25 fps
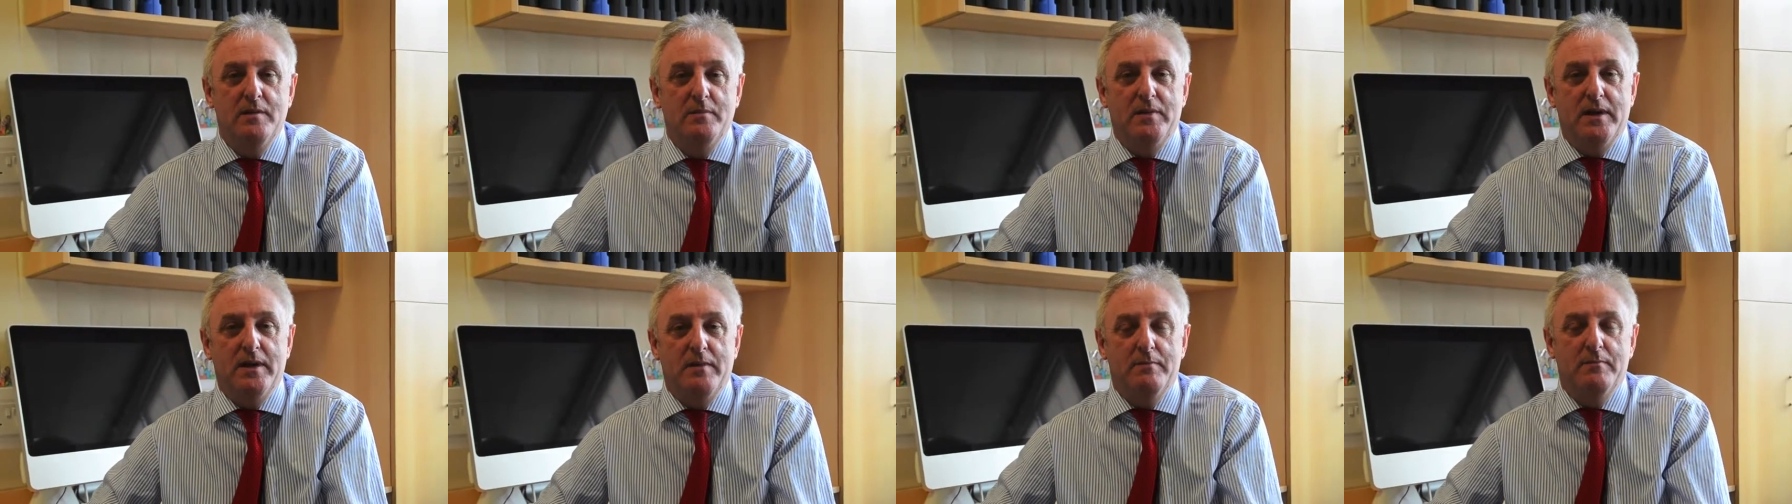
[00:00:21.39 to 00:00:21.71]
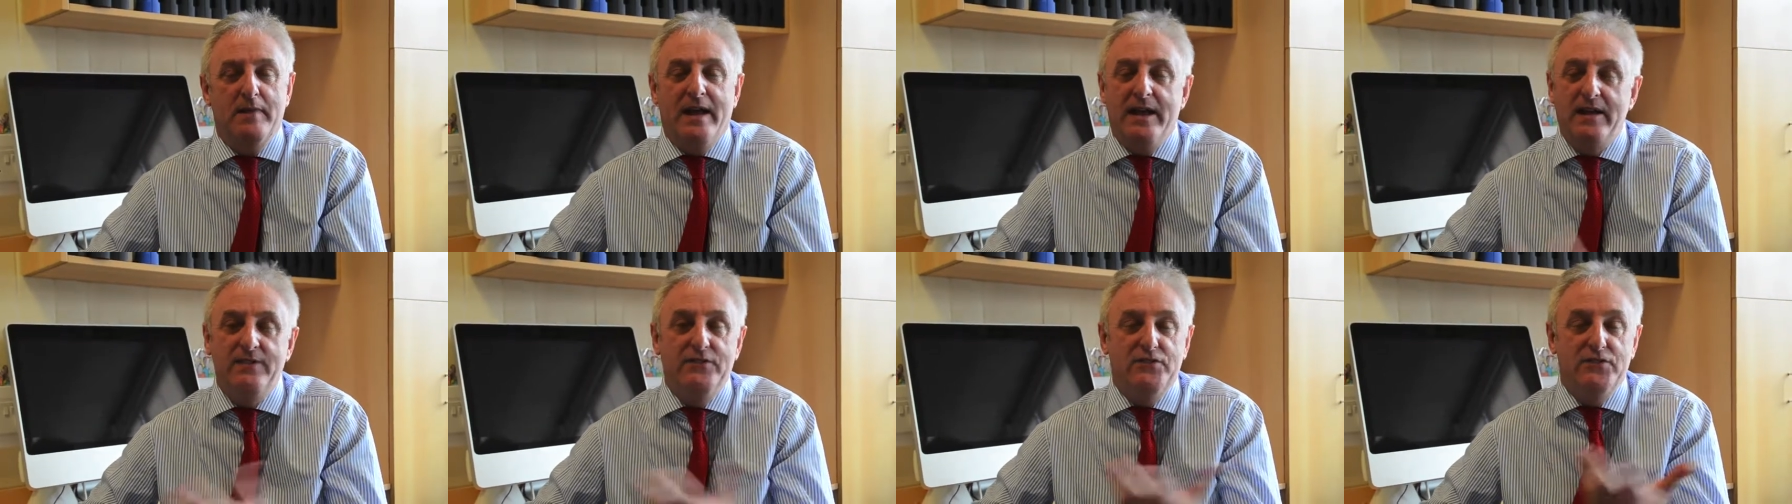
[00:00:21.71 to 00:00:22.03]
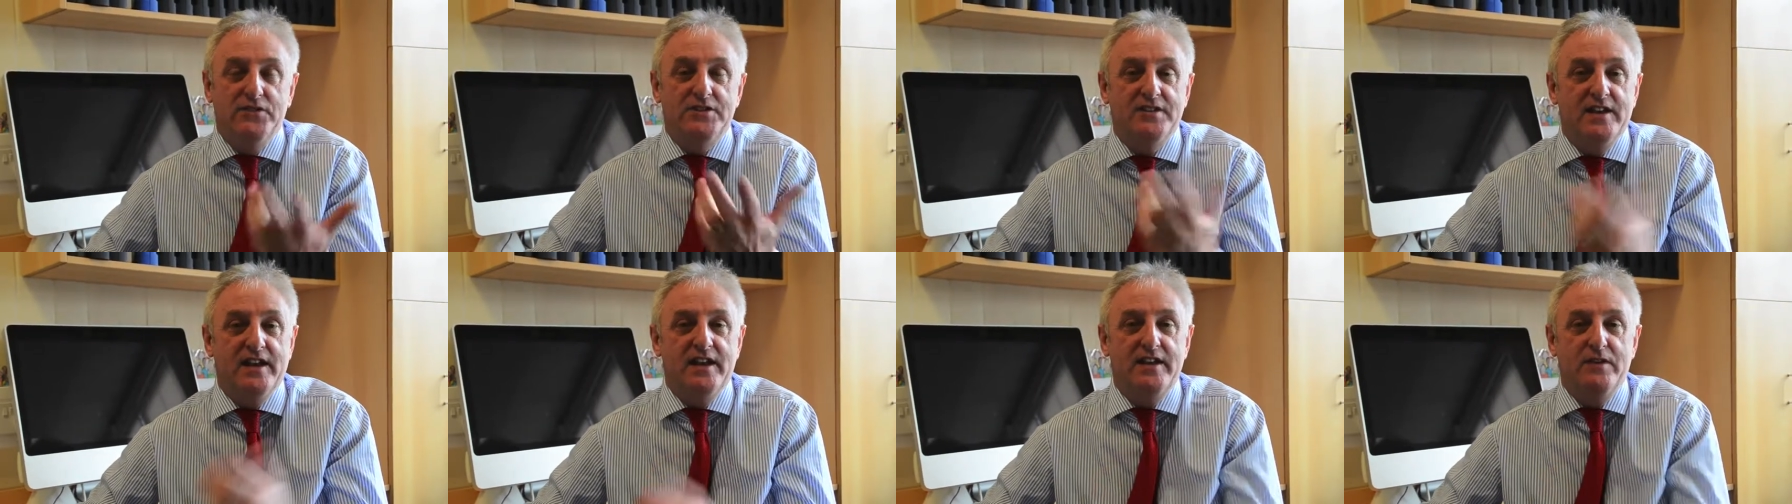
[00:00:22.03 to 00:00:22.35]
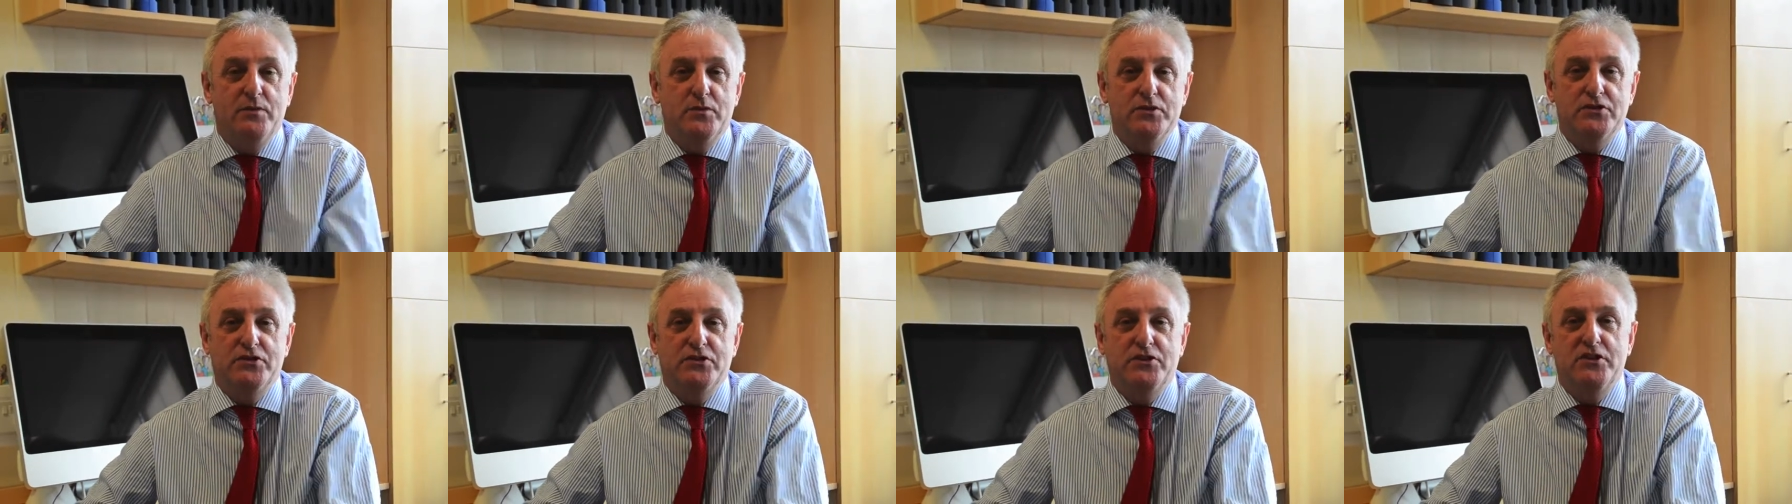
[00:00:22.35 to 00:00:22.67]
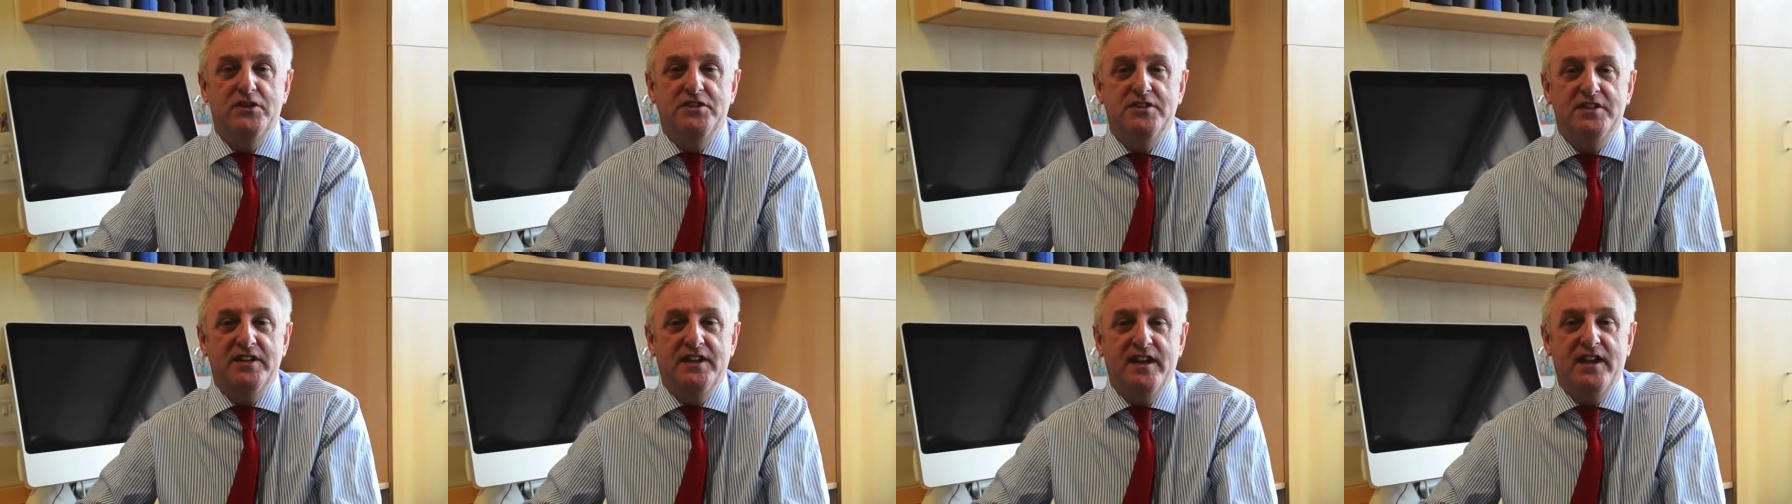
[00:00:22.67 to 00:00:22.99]
But many of you said it was
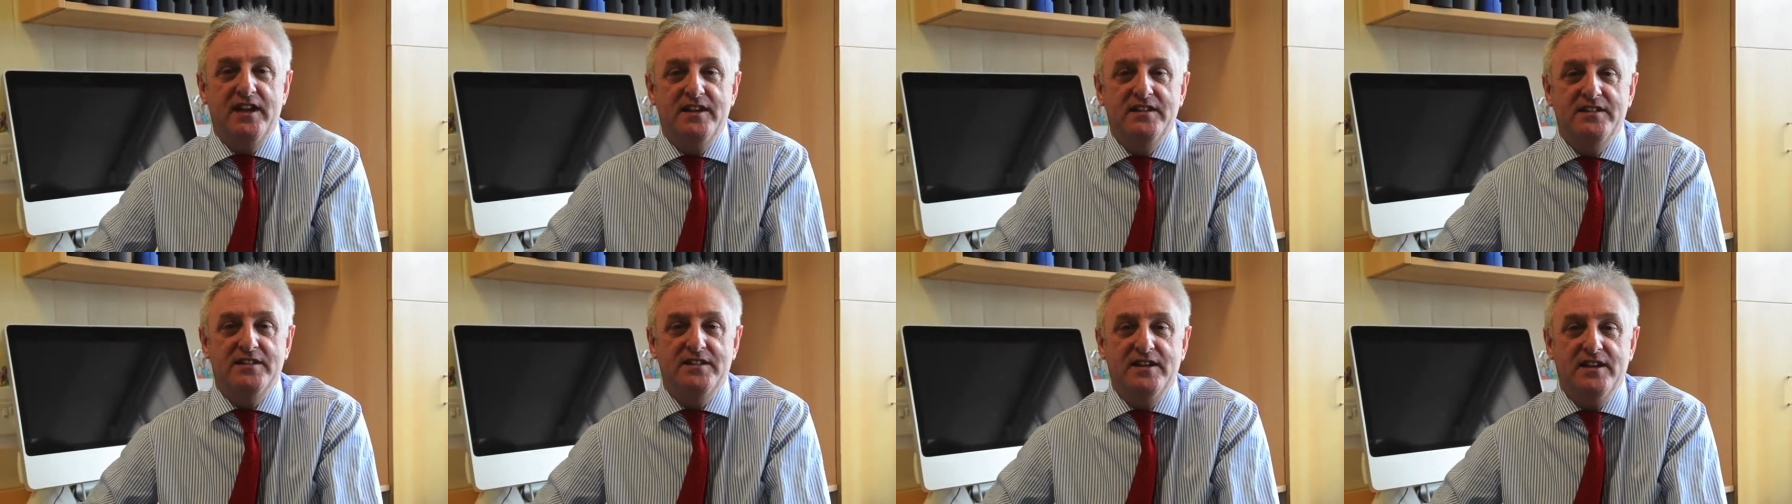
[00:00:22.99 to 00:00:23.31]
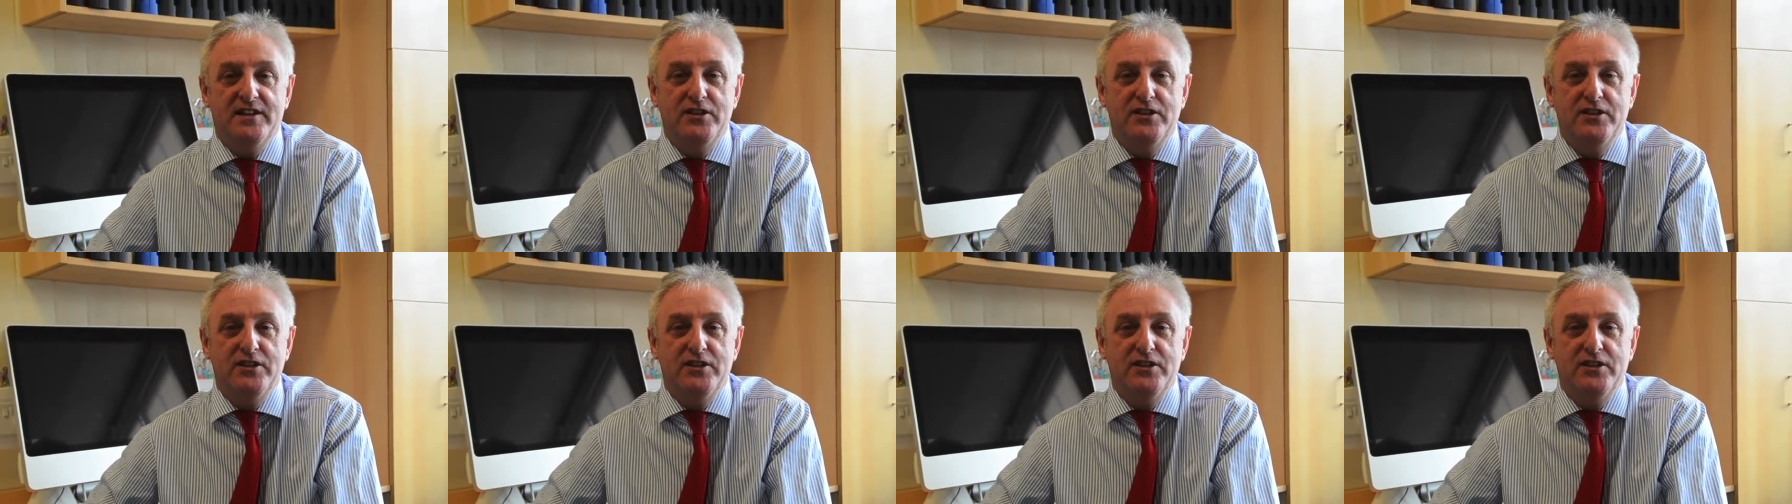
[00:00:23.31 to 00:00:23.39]
good to get